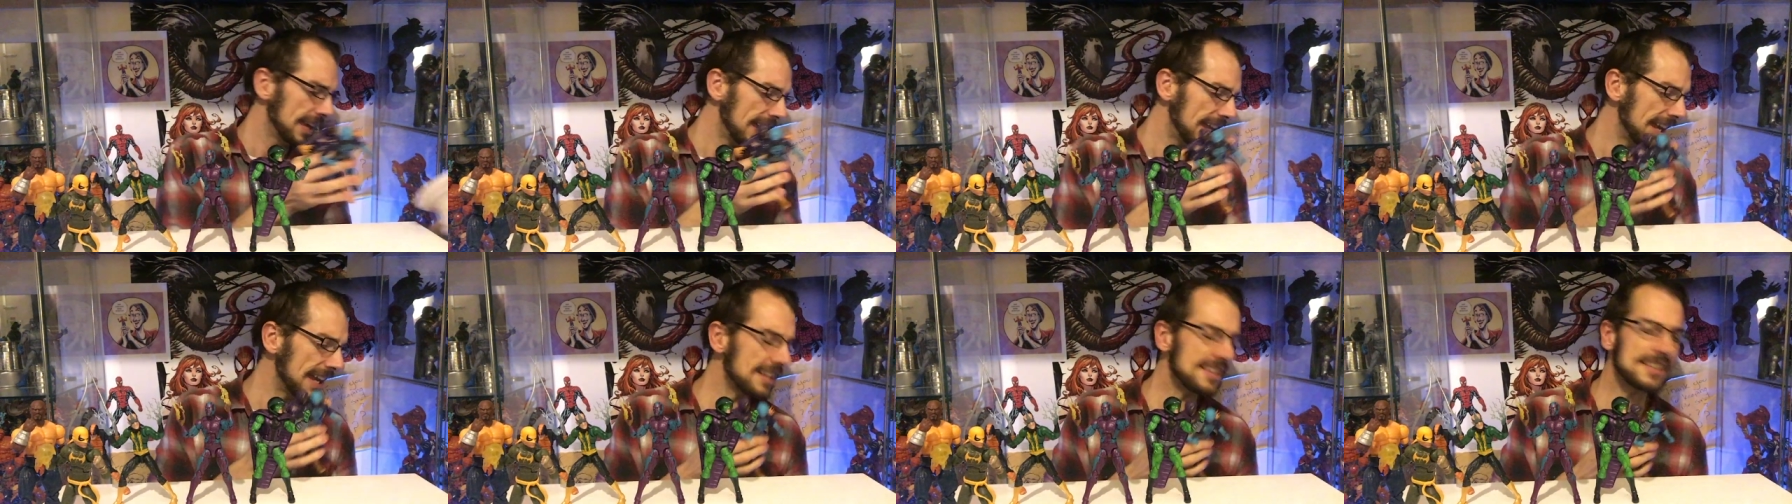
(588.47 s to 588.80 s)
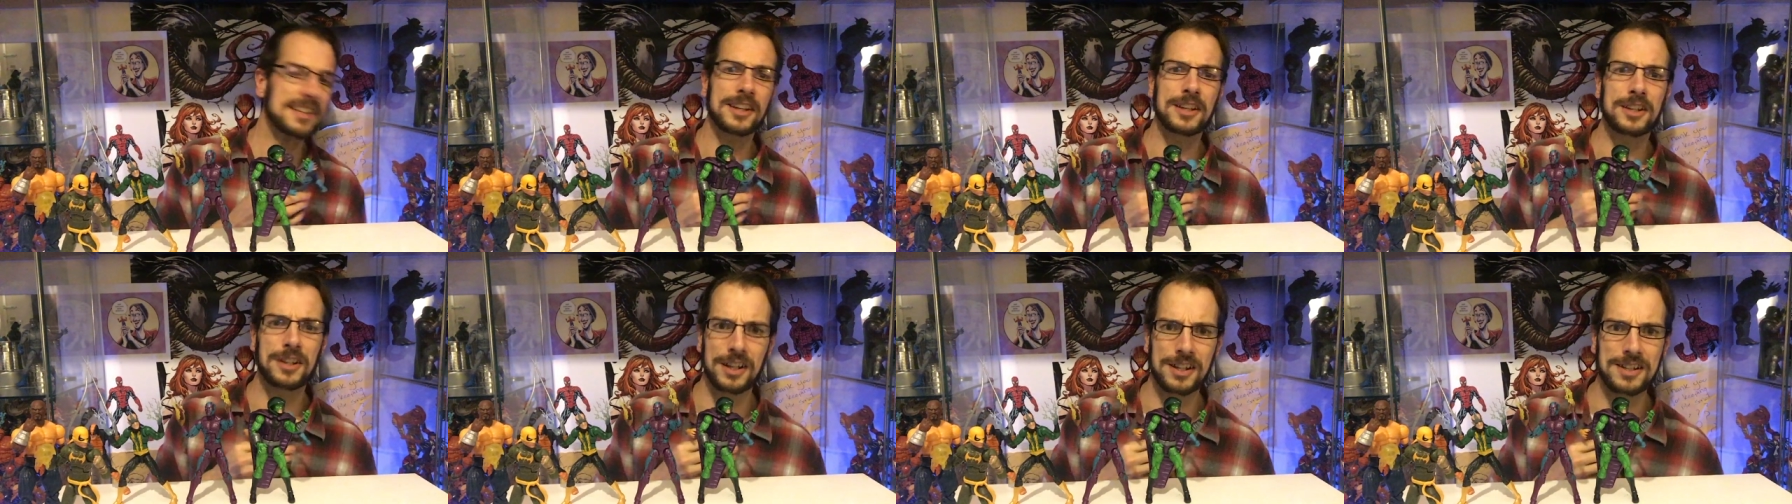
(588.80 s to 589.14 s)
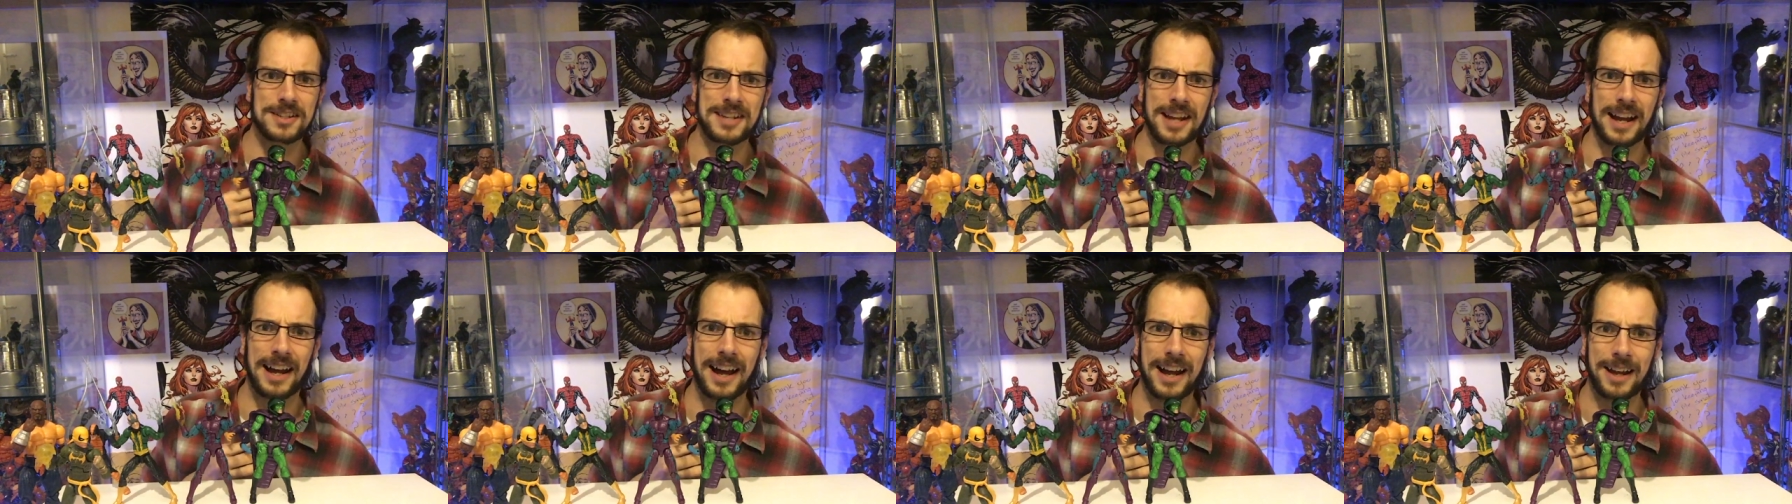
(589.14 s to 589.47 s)
It's a good
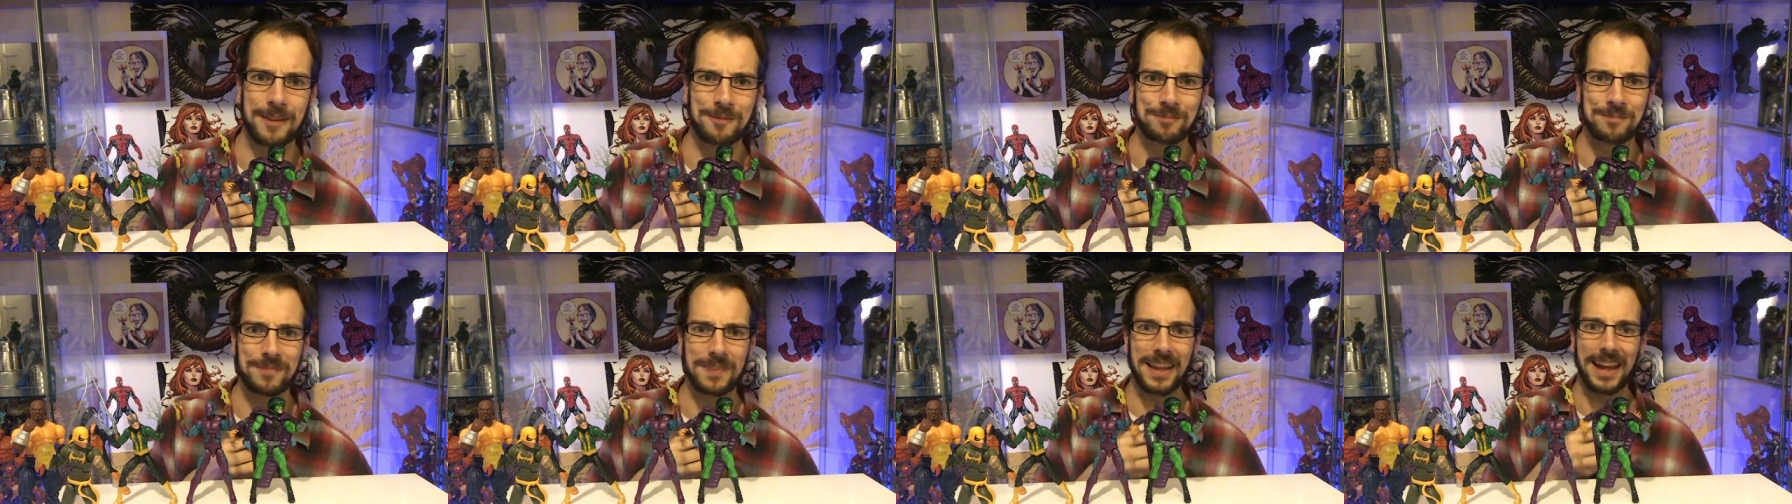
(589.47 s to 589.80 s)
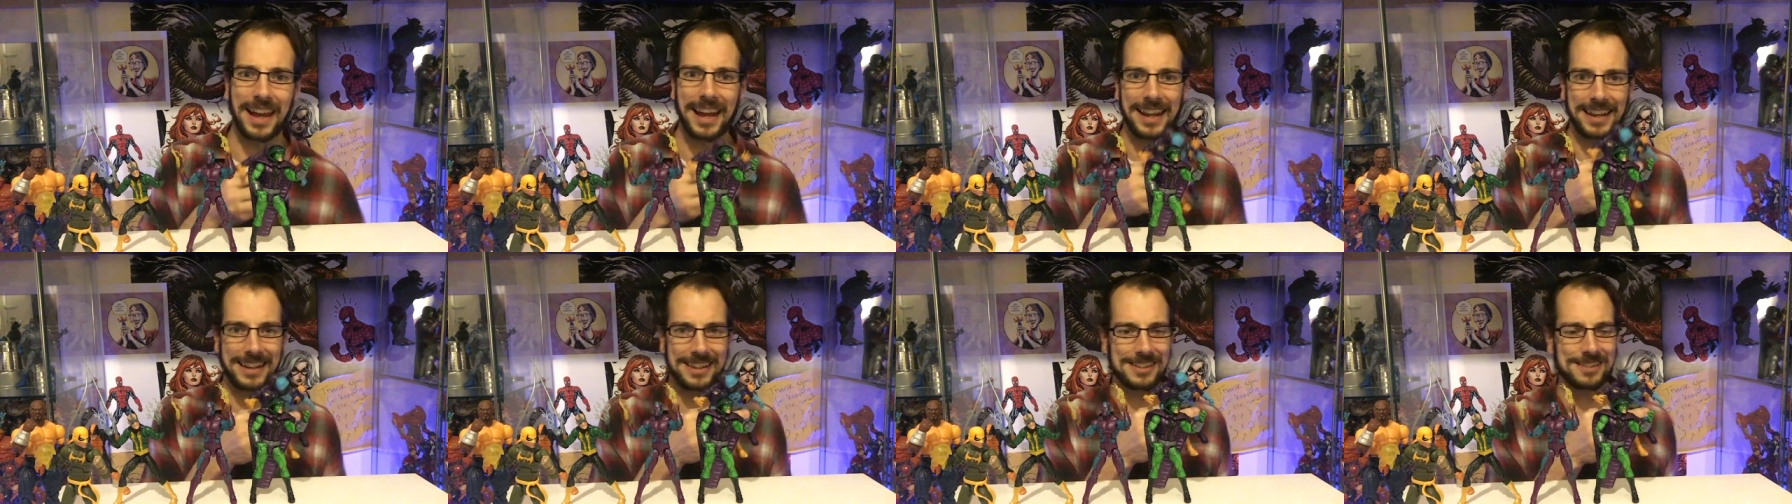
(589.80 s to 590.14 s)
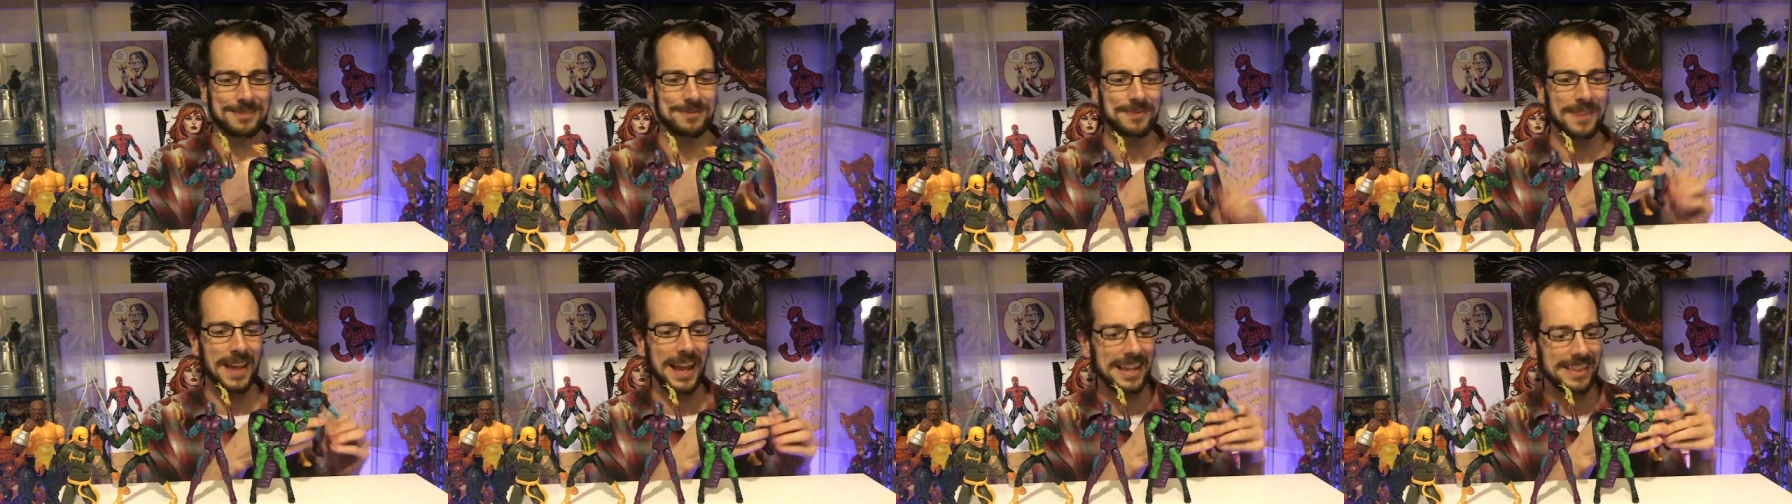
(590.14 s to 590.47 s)
time, and
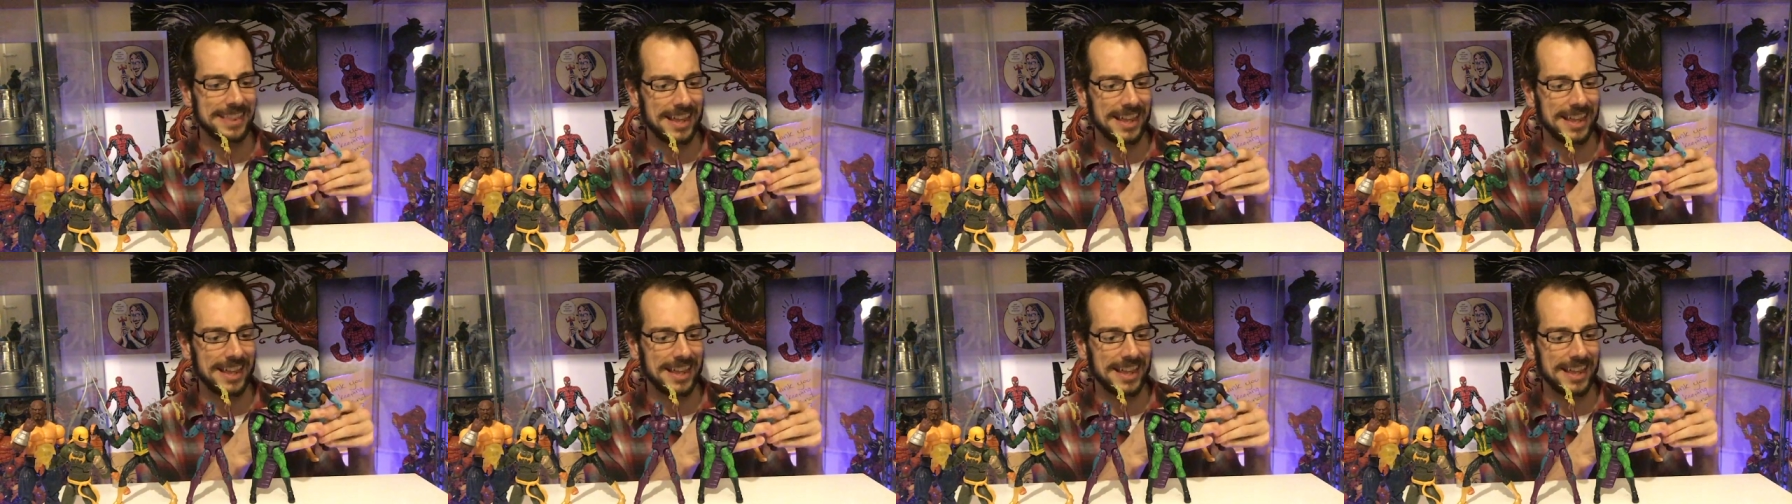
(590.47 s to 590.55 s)
hey,